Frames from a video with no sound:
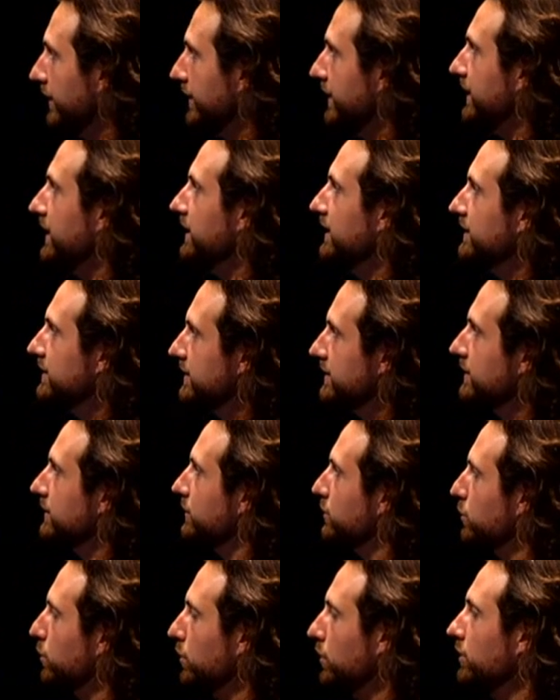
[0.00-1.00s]
these
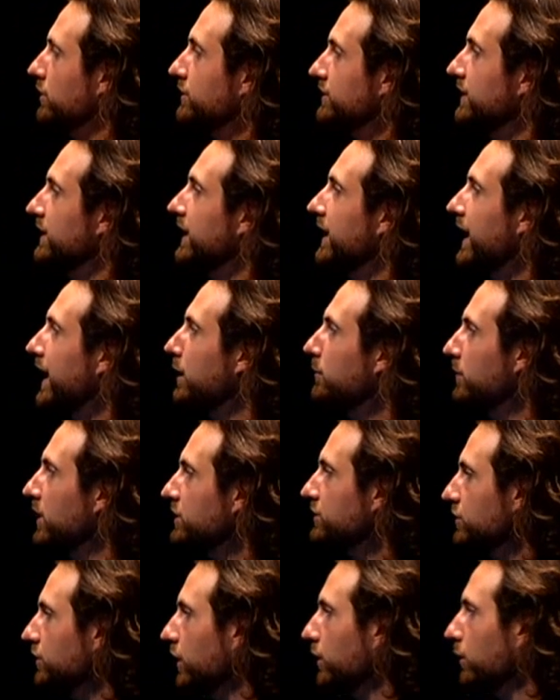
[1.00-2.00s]
tools at a
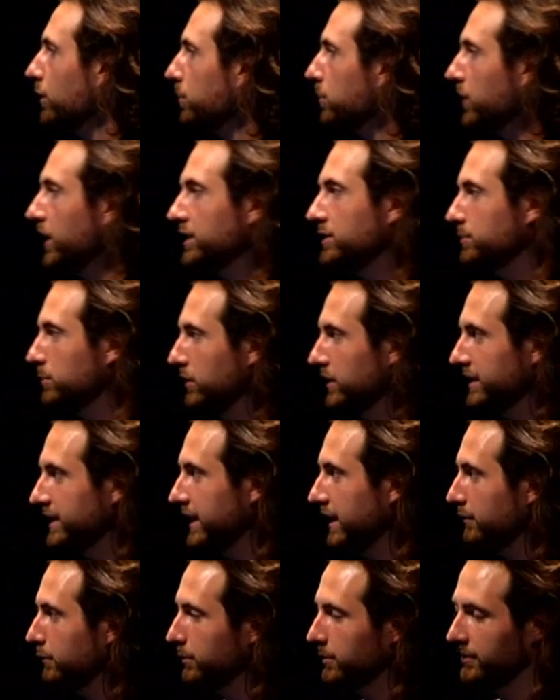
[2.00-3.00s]
much lower price point
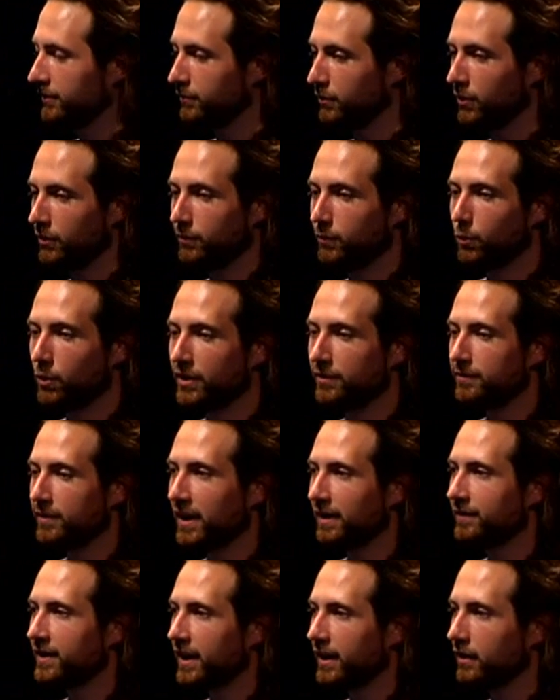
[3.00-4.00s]
than ever before,
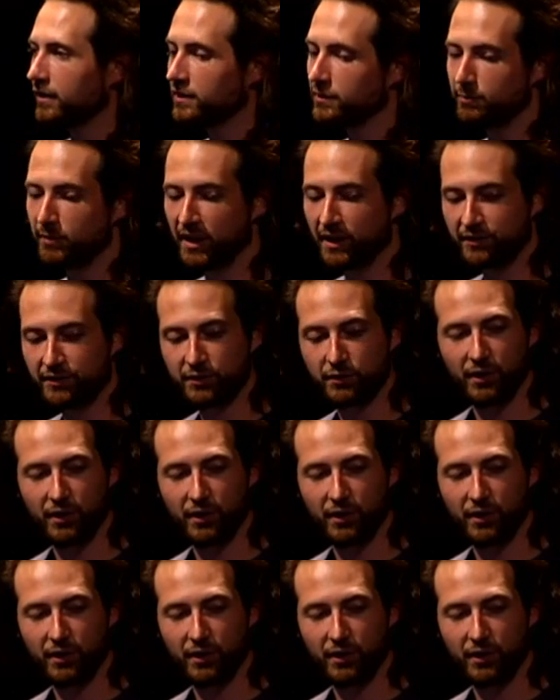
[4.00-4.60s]
$45 a month.